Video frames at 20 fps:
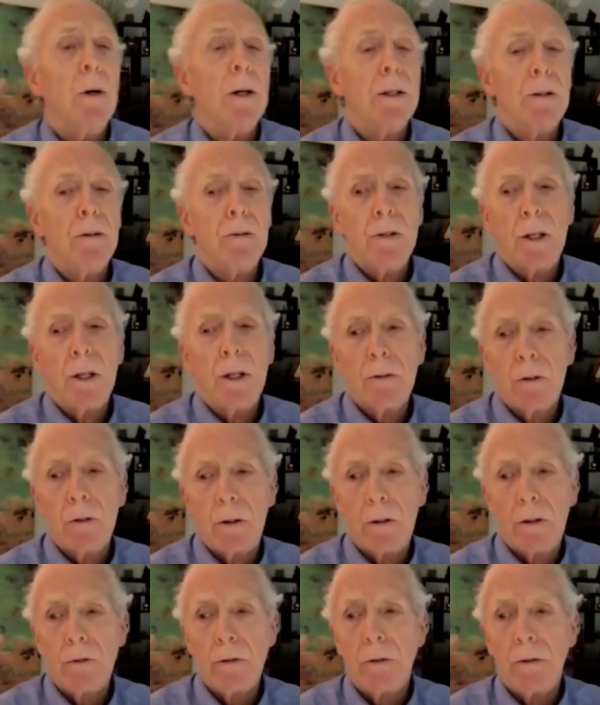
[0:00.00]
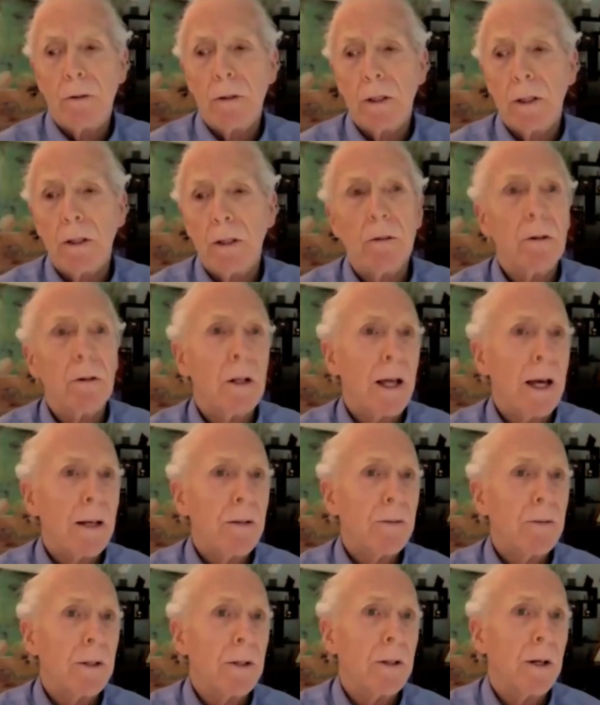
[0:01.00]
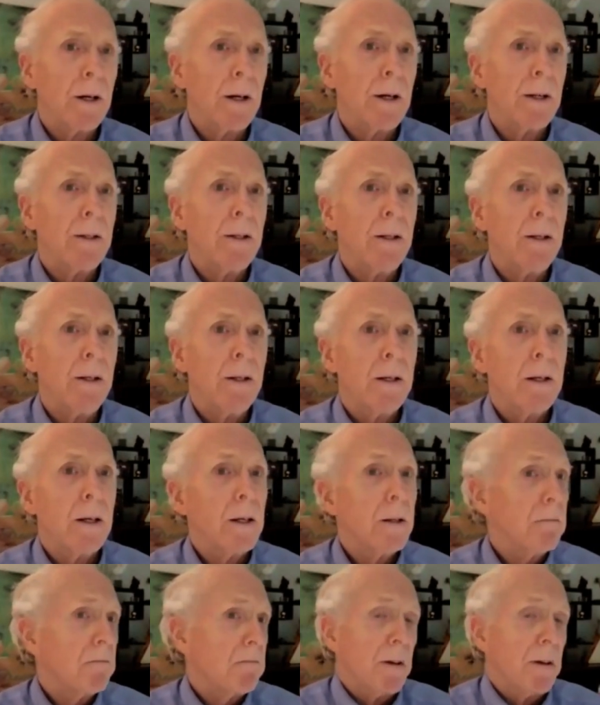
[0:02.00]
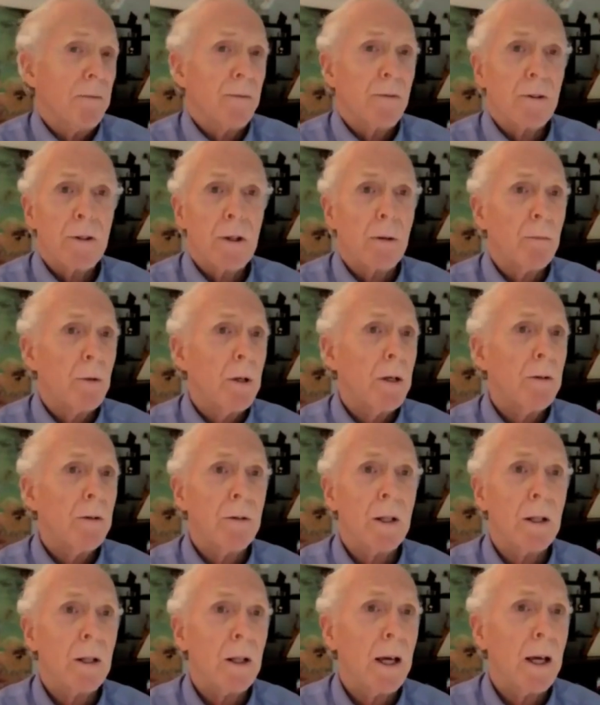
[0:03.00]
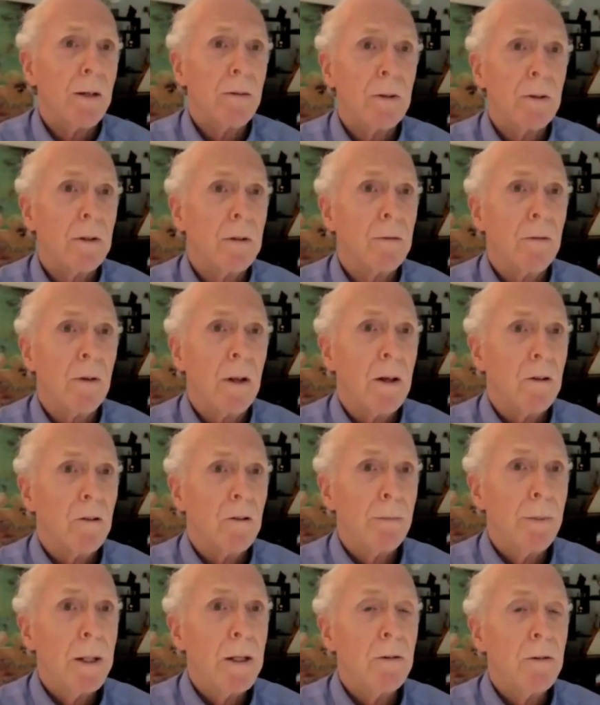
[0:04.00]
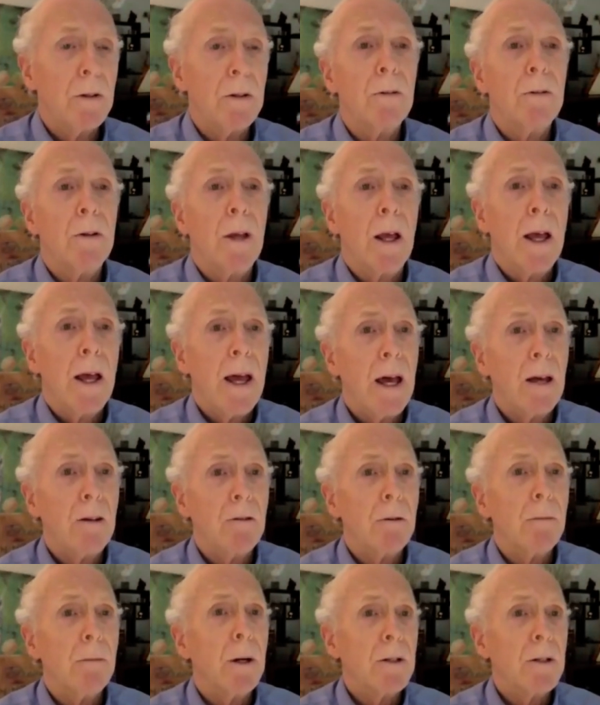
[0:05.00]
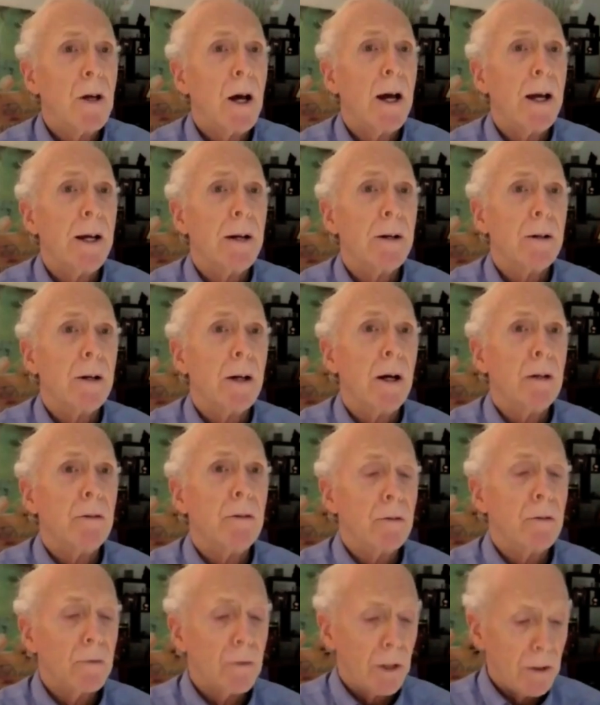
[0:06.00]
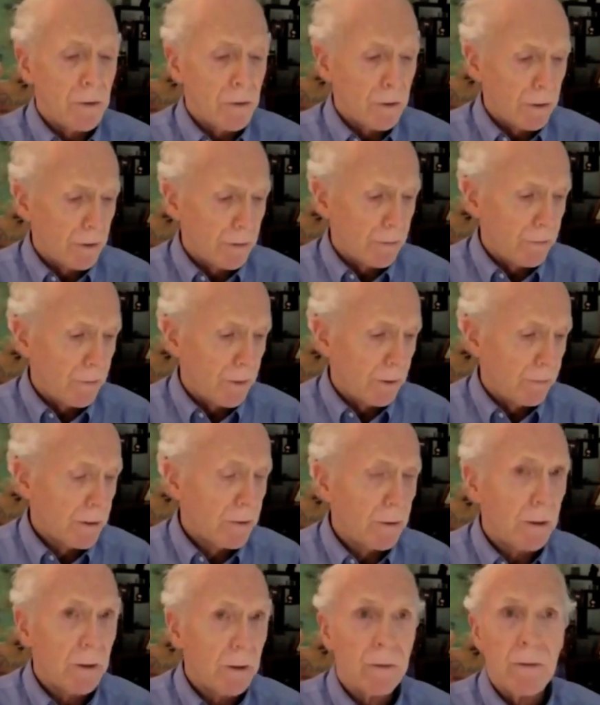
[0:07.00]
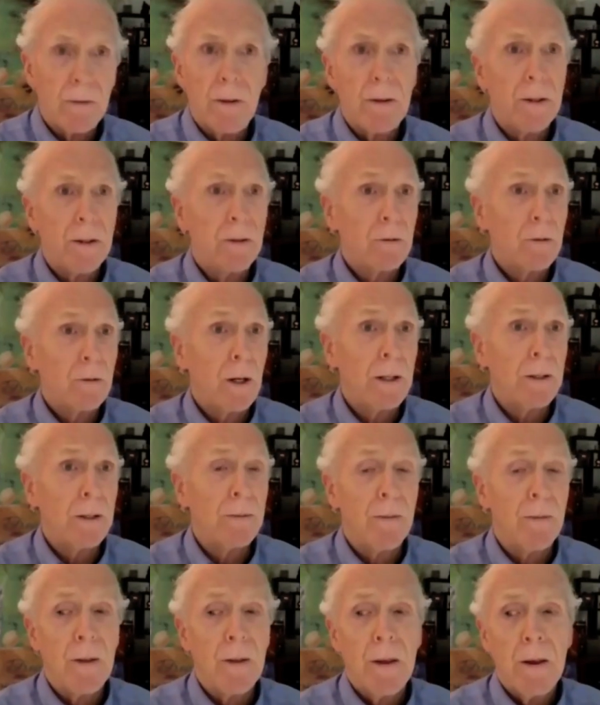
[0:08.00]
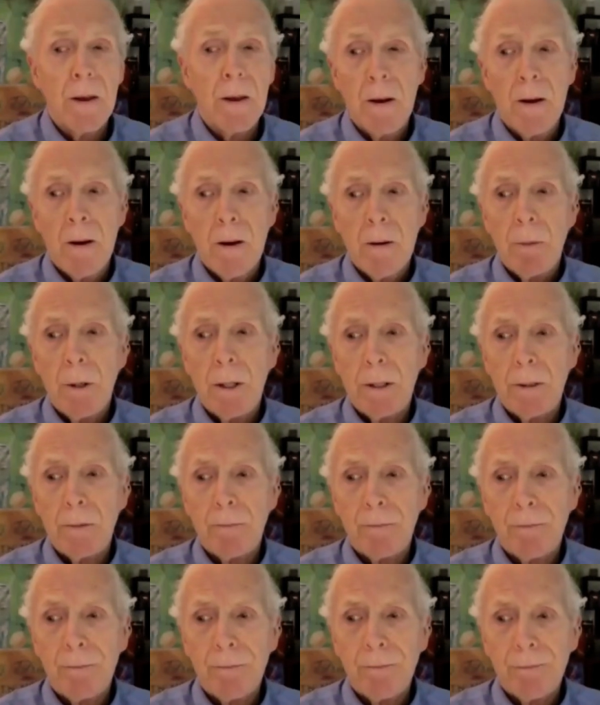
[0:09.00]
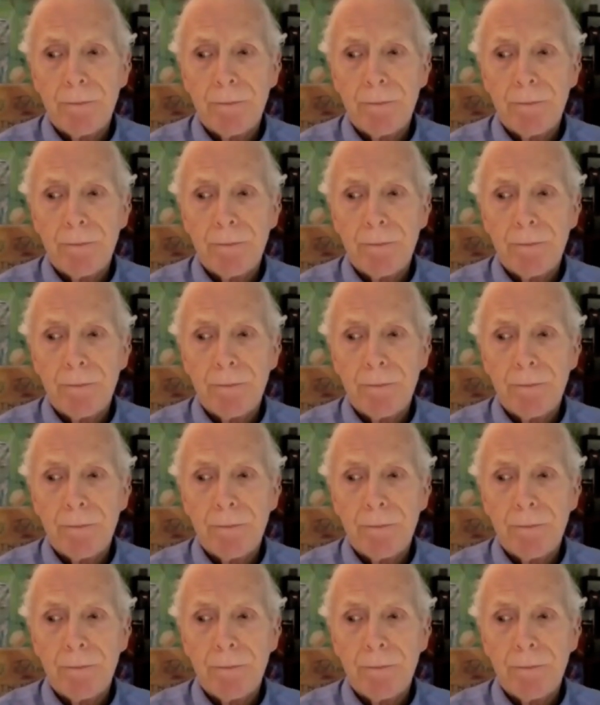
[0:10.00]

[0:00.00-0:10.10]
and what Jigsaw is using is Alaskan cod. And for some reason, the Alaskan species has a much higher concentration of retinol. That's great. But